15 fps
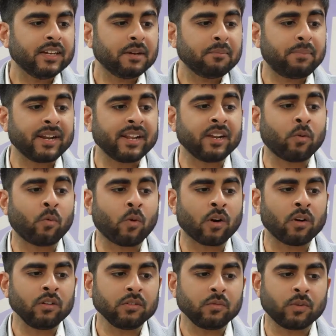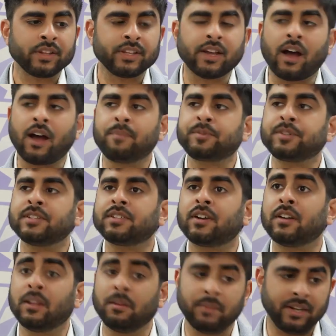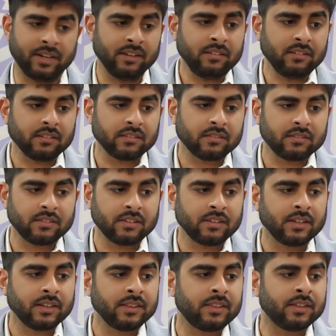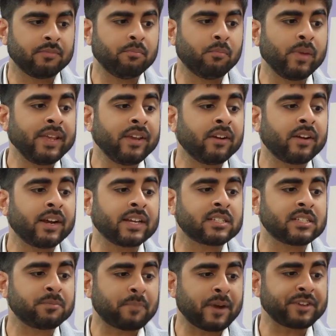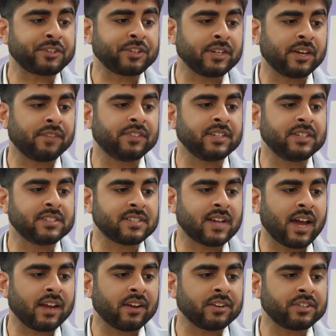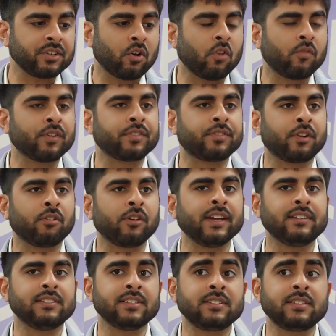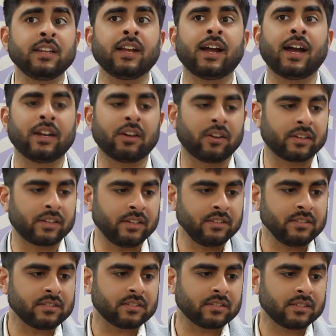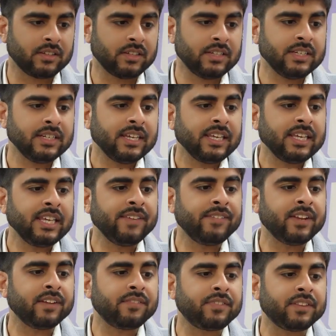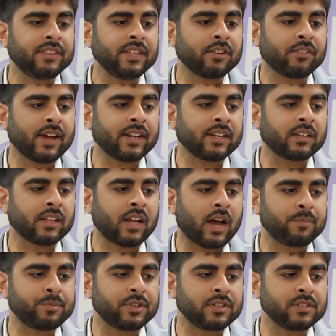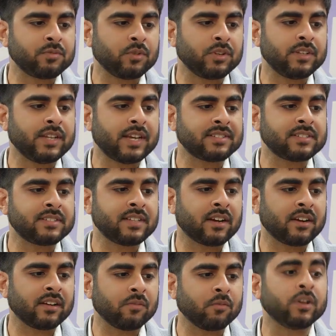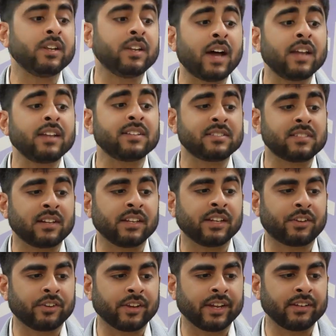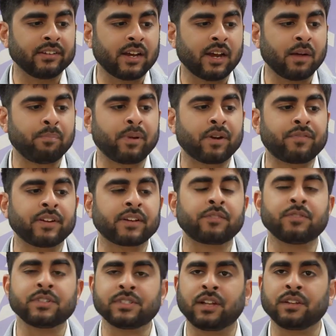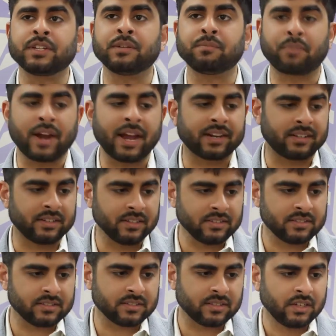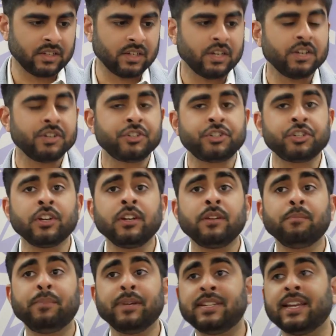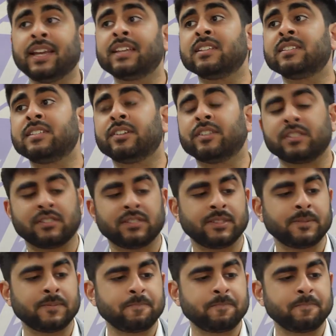But in a world where the options are limited, the mere expression of the desire to overthrow existing hierarchies, even if the theoretical options would, necessarily, would not necessarily create a perfect result in practice, should be taken seriously.